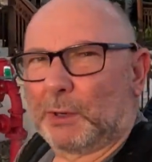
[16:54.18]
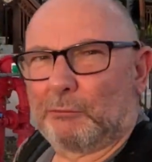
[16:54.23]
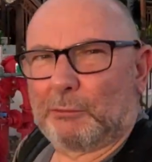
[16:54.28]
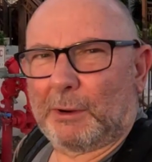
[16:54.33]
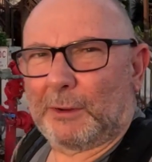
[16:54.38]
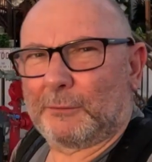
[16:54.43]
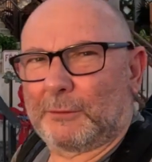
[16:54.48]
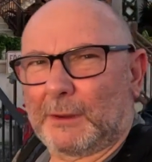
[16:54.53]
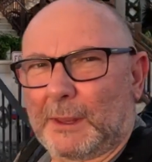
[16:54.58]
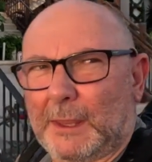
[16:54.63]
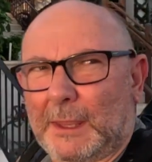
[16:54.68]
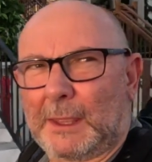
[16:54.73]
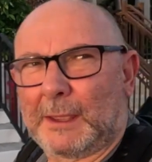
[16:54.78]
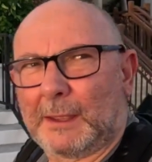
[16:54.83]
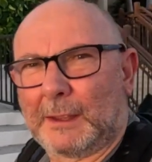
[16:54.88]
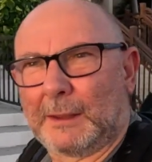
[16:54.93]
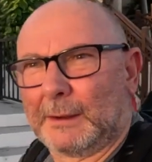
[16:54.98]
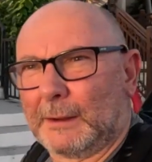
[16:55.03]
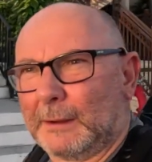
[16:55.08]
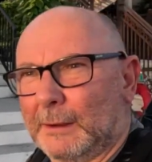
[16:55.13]
ritzy.
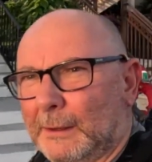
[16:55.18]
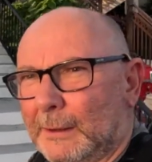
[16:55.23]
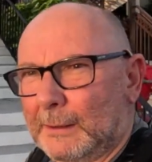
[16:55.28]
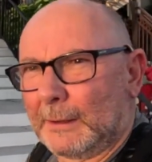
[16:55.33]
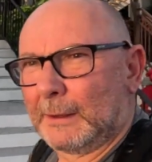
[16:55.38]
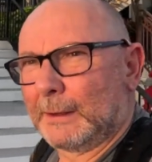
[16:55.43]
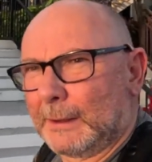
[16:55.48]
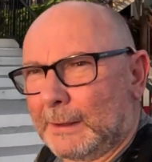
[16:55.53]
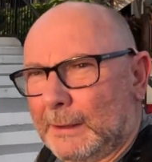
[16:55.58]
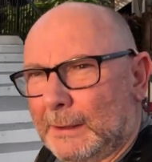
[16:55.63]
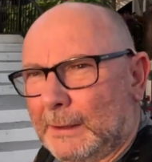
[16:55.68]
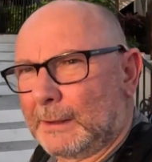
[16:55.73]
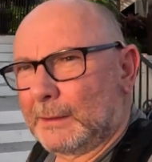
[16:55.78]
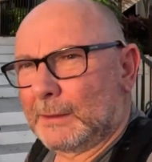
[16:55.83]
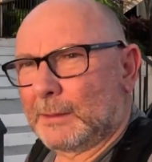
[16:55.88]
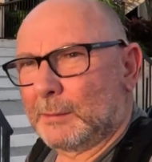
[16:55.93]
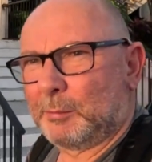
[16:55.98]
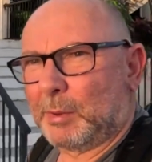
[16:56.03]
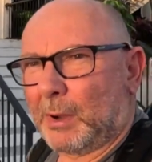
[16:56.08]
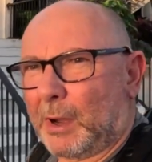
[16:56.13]

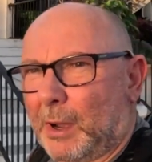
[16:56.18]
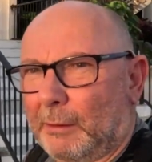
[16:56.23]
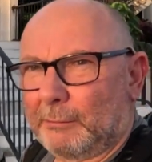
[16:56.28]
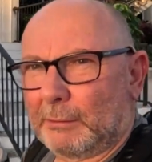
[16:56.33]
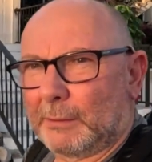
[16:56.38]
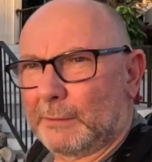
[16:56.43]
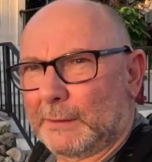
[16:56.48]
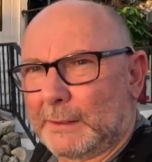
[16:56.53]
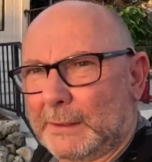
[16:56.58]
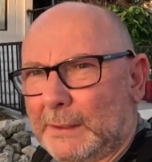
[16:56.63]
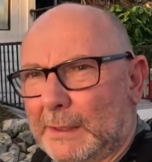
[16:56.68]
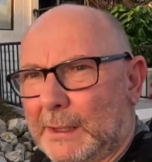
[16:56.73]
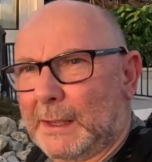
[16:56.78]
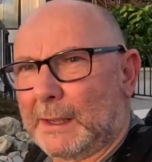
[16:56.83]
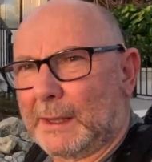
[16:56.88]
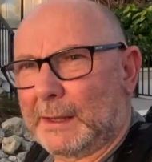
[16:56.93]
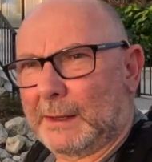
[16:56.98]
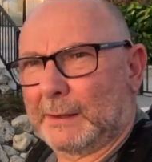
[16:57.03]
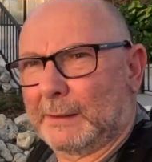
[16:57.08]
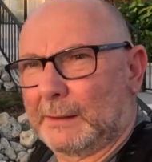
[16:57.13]
The bar at the
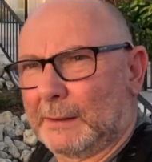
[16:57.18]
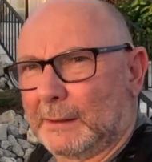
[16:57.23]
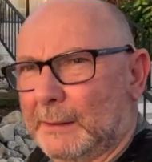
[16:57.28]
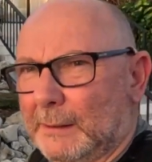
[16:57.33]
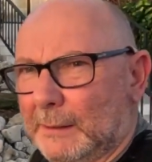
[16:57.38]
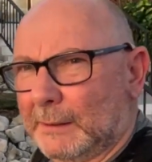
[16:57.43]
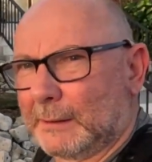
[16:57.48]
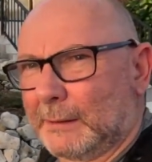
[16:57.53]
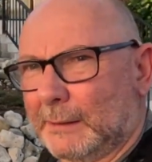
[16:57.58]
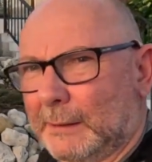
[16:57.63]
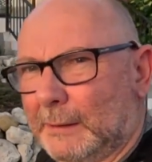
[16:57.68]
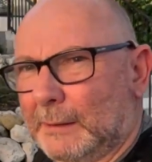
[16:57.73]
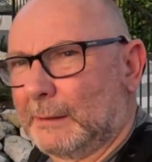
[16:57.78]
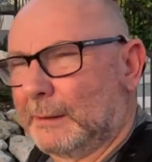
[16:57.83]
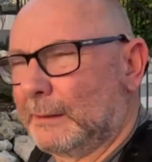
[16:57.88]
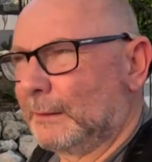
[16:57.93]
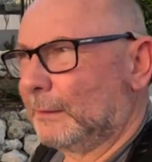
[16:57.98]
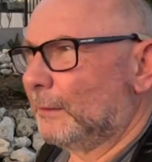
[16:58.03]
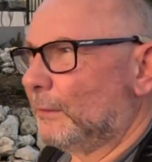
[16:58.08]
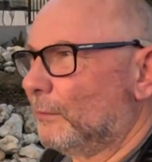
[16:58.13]

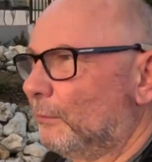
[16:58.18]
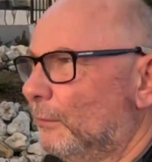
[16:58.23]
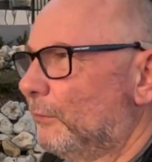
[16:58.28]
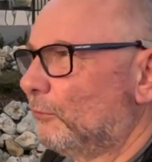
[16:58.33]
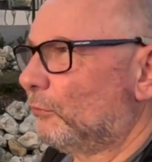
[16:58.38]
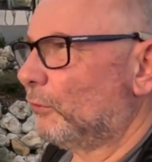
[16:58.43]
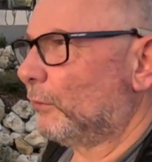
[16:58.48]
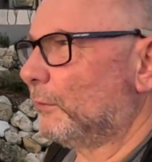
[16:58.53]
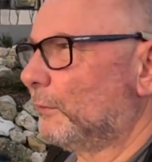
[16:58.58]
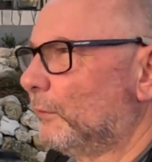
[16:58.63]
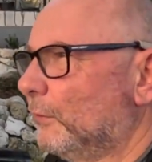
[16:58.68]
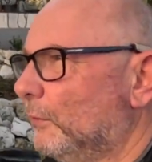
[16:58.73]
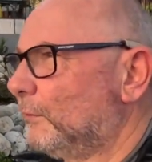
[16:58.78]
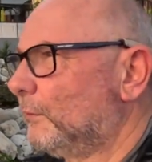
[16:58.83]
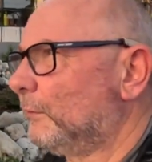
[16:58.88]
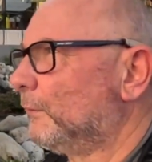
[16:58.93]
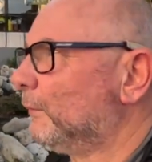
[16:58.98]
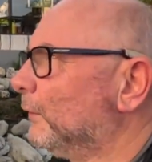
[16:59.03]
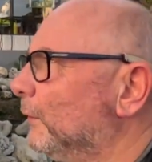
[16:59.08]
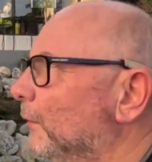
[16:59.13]
restaurant at
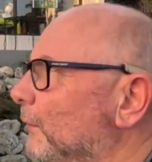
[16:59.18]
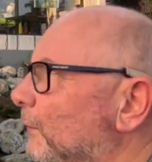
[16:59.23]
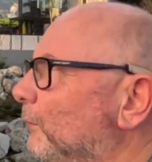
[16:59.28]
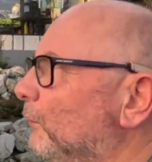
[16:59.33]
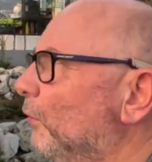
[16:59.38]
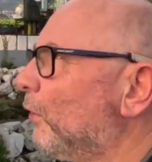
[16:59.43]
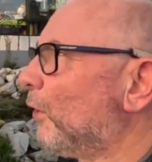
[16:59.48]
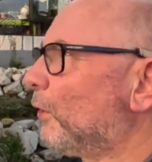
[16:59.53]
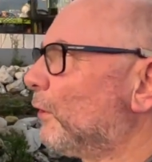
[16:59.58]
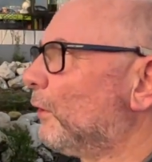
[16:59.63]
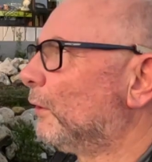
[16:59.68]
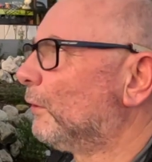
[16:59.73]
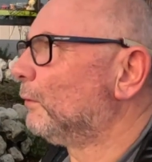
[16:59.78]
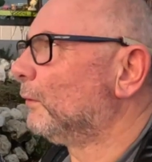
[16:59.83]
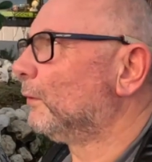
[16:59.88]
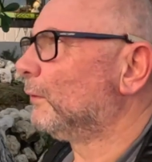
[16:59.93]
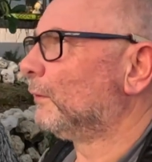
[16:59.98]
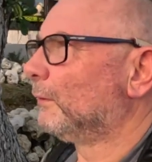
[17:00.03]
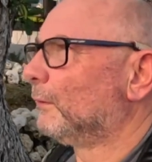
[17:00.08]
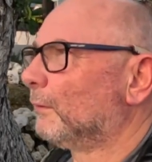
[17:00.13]
the dock,
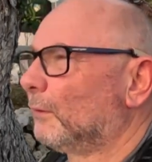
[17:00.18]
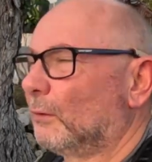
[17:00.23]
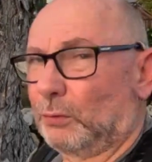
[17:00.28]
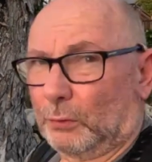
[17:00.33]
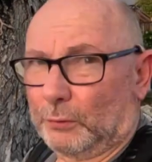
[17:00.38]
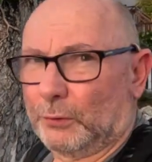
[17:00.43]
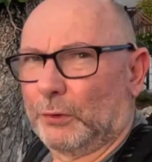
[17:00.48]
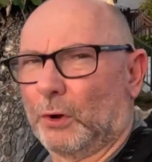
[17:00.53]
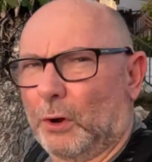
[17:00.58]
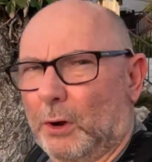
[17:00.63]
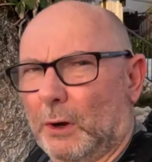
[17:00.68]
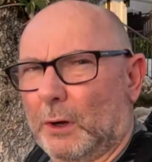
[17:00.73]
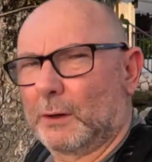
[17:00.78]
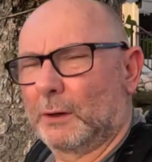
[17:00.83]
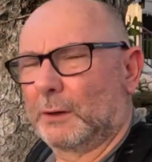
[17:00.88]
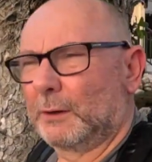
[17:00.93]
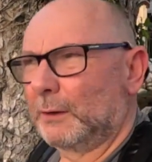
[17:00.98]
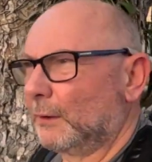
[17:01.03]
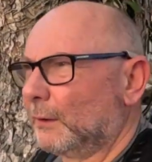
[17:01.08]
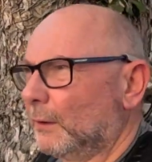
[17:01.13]
called the Dock,
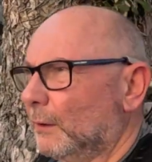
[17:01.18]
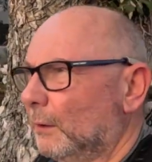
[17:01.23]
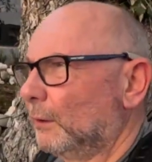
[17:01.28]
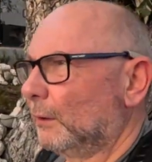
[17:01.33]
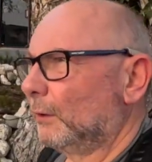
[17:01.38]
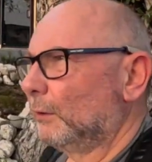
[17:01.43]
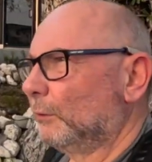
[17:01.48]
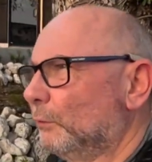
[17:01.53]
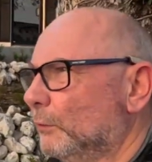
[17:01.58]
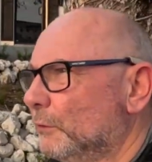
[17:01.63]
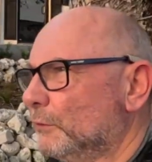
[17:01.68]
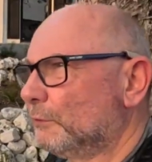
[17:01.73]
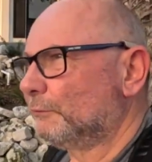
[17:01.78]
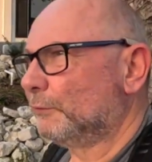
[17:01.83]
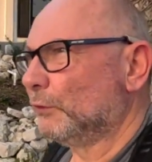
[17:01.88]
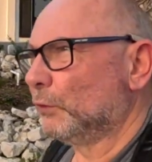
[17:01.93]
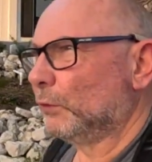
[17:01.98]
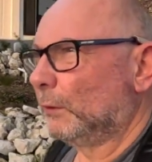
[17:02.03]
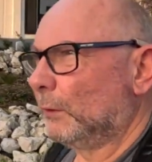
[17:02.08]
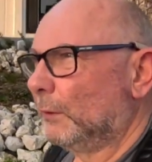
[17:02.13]
was
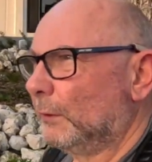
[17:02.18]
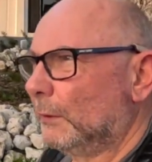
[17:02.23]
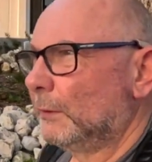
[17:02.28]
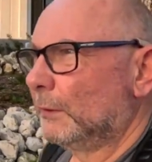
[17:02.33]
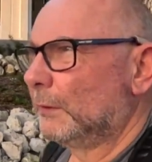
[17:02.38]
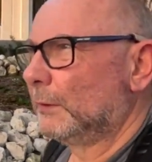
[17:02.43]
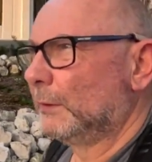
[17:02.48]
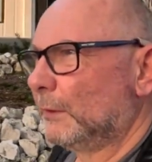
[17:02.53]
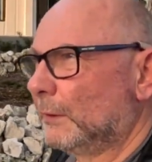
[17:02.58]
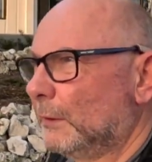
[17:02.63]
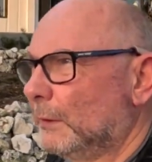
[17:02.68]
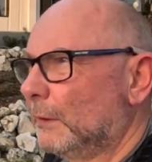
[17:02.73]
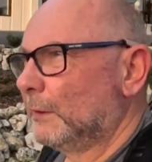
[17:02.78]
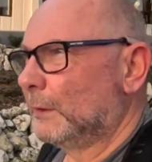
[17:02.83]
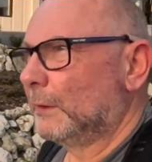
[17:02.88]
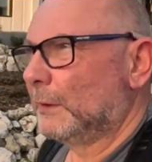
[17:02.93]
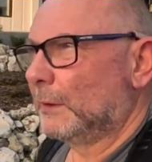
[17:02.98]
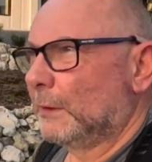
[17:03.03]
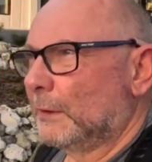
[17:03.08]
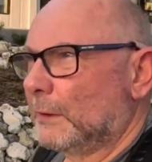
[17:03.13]
full.
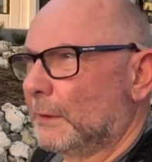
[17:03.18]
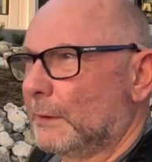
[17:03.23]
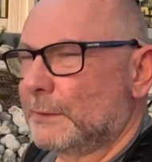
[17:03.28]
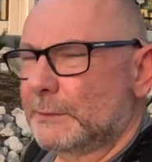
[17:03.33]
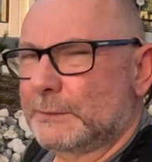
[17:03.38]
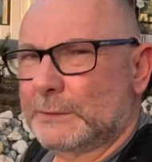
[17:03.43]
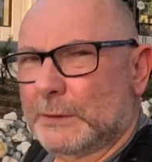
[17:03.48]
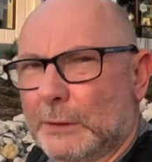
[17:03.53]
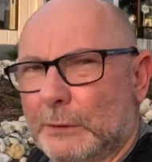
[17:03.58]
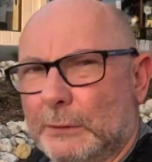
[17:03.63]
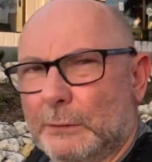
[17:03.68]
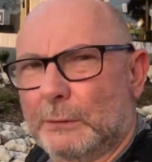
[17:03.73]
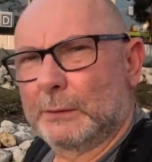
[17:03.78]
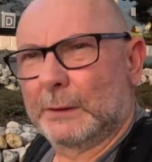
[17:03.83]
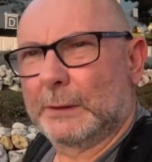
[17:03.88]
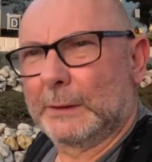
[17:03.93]
So,